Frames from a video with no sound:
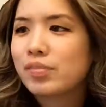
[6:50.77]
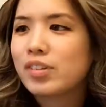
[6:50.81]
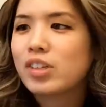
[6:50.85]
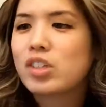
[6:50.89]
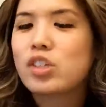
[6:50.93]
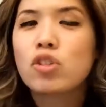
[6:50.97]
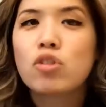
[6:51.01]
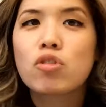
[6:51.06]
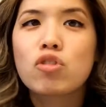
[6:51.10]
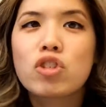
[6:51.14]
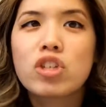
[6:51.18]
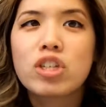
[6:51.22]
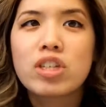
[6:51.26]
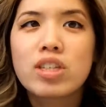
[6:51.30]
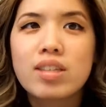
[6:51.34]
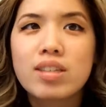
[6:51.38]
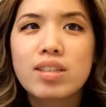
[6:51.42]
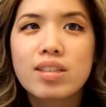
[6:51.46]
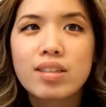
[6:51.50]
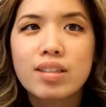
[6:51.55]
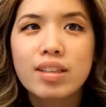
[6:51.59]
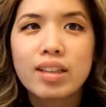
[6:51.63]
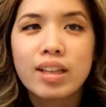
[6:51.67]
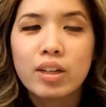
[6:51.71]
So
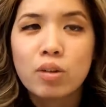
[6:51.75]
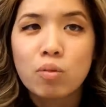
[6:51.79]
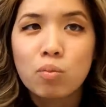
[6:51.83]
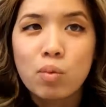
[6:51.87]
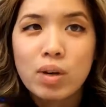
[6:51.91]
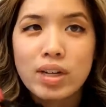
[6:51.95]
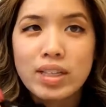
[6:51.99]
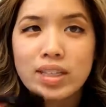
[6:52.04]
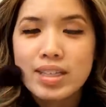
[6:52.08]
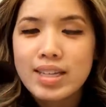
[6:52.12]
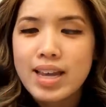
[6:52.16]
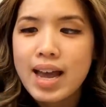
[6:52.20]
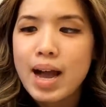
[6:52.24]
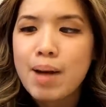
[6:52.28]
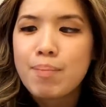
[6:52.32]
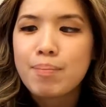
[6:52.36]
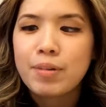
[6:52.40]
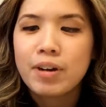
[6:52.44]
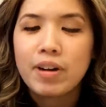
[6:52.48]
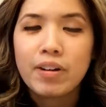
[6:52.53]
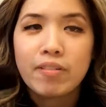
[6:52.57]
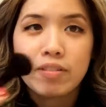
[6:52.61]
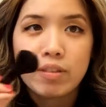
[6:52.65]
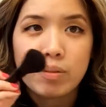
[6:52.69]
just like one tap
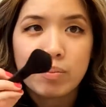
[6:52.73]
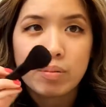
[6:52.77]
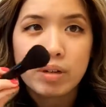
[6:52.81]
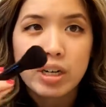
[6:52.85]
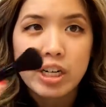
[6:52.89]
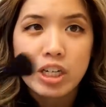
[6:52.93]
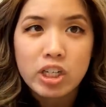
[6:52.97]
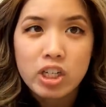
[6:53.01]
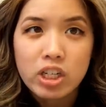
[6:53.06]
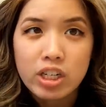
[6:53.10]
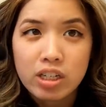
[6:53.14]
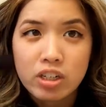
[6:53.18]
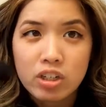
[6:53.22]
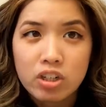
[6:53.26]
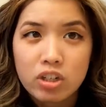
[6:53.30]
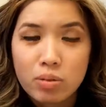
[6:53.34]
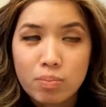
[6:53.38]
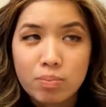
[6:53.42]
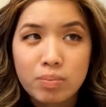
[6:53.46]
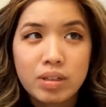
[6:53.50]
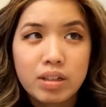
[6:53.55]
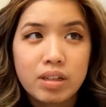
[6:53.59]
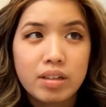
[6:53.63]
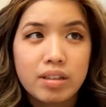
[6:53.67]
of the brush and just
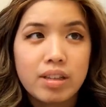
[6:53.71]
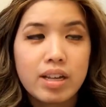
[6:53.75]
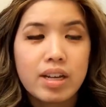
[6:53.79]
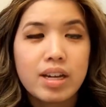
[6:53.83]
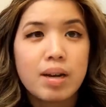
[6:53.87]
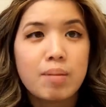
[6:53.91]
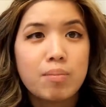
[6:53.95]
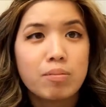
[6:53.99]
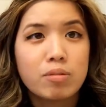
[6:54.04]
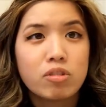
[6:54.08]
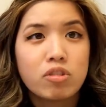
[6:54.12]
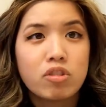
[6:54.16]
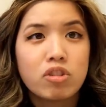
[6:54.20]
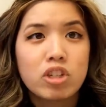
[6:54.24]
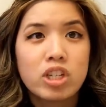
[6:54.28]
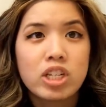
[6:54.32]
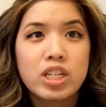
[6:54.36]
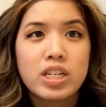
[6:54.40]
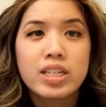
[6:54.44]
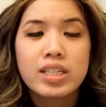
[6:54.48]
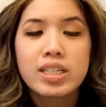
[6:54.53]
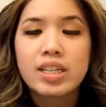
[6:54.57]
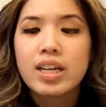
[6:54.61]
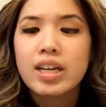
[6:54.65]
put it on the apples of your
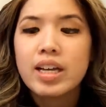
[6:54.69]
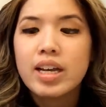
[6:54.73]
cheeks.